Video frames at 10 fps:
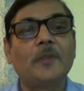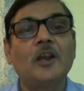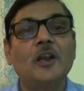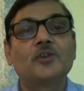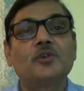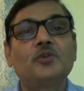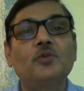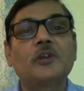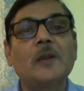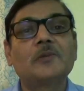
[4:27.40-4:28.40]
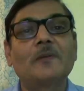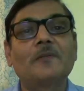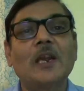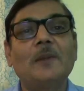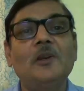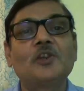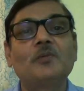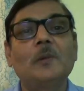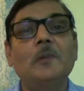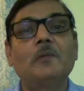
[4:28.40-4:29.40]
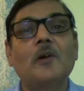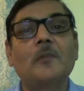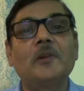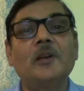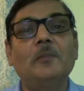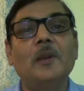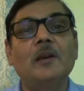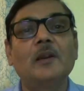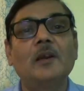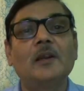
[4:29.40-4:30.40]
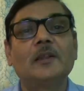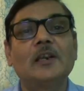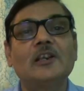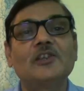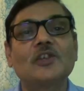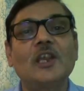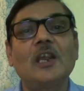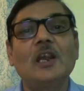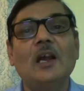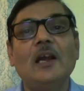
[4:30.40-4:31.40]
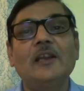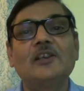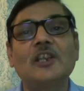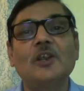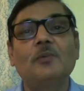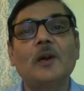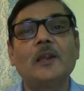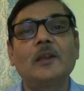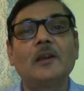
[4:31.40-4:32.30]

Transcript: So two types of gametes will be formed in male, that is A and AY.